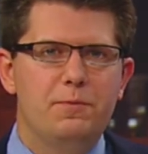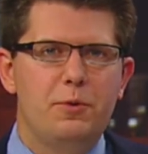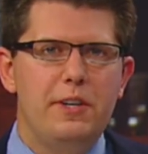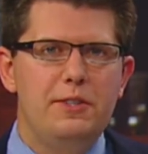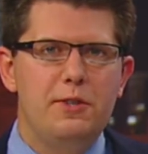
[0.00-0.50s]

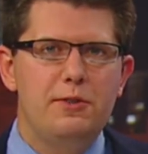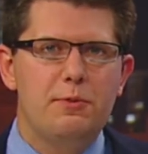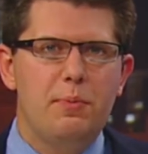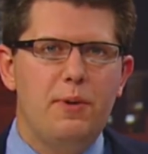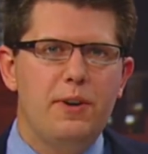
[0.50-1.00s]
22
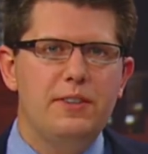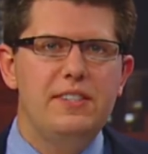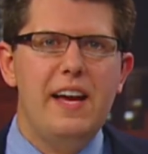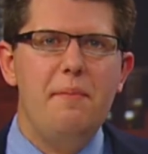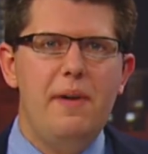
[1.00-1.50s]
News reporter
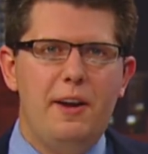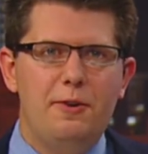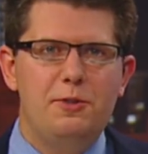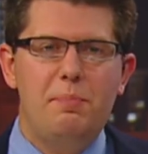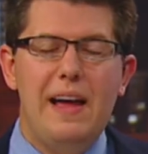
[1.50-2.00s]
Cy
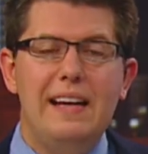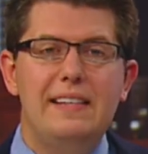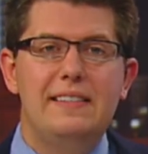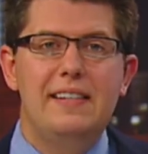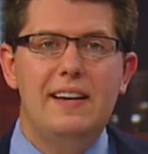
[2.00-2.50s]
Becker
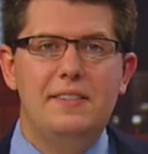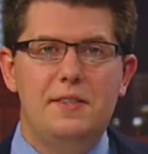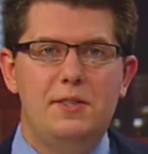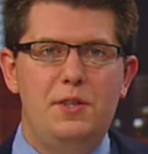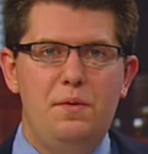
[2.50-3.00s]
spotted
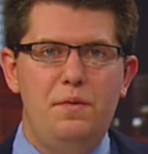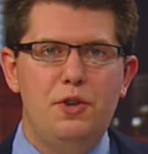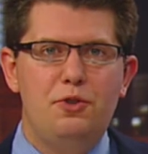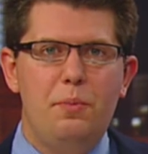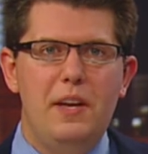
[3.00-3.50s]
dozens of
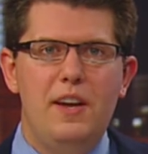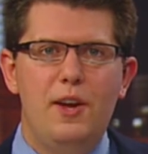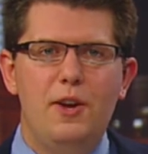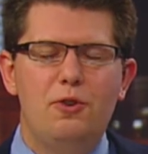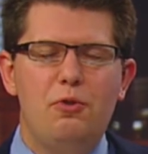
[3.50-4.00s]
fishermen
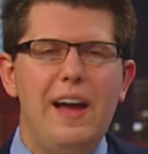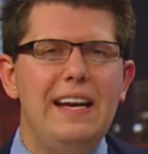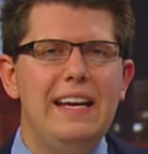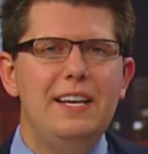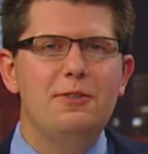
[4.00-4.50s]

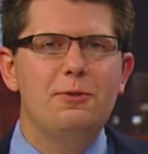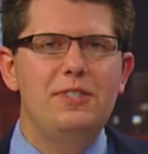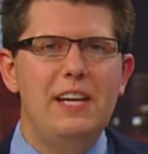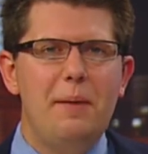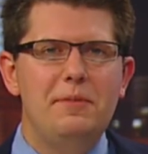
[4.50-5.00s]
trying to
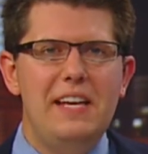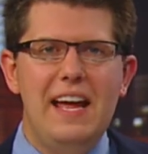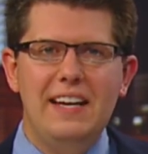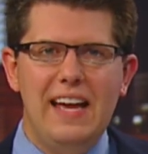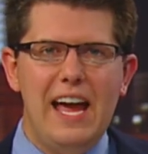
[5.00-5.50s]
intercept
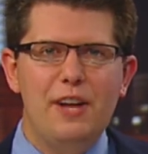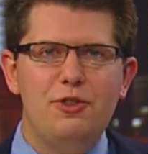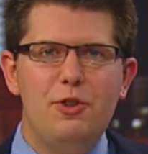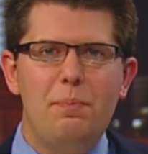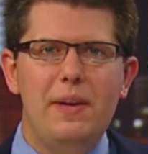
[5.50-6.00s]
and
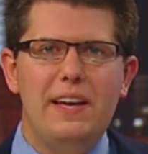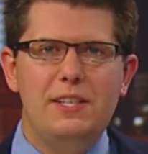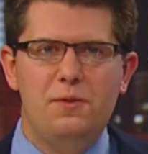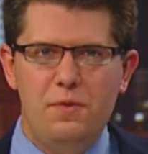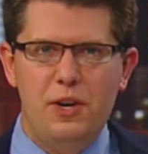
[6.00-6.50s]
catch the
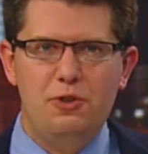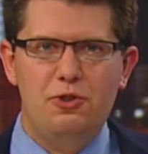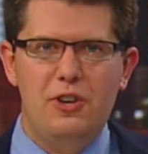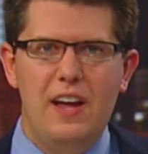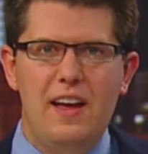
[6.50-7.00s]
biggest
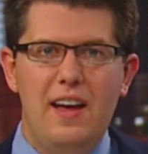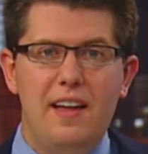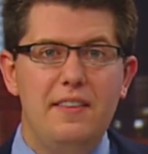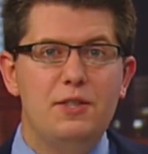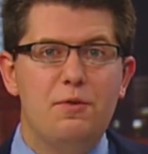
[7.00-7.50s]
fish
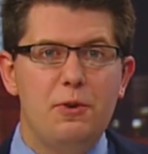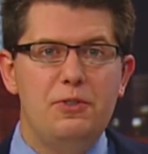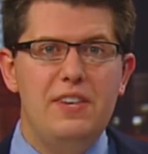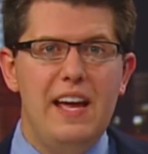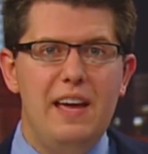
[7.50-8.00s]
on this
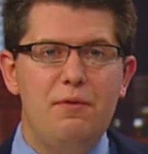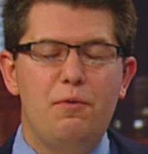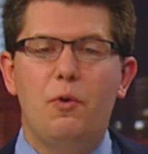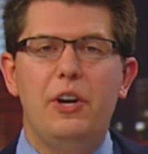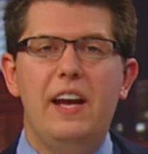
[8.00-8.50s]
first day of the
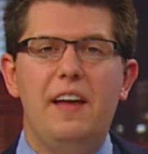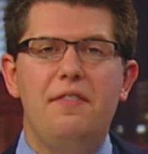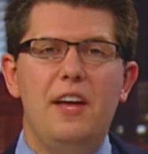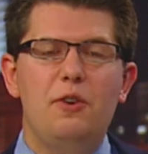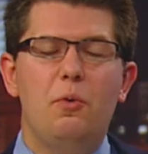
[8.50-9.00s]

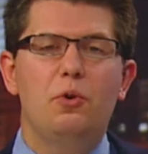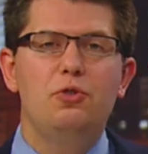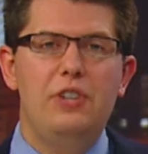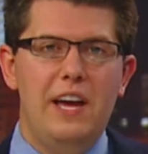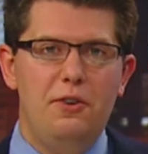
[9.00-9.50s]
49th annual
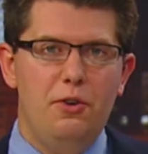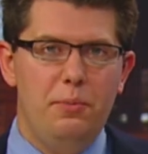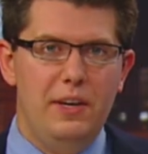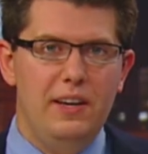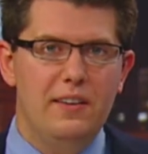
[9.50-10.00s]
Shad Derby.